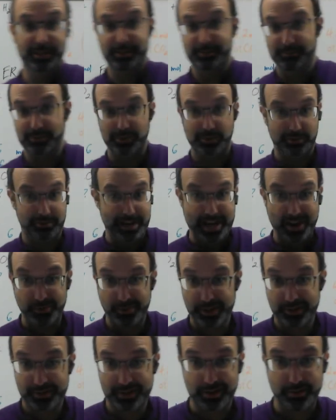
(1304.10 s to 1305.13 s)
So now we
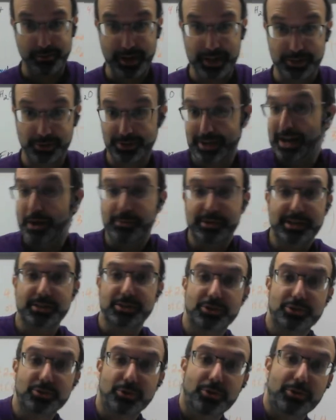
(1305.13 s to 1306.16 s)
know how much. Now we can
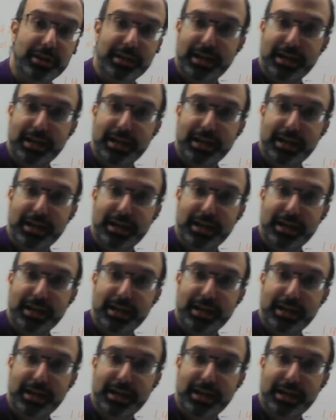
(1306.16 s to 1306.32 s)
store it.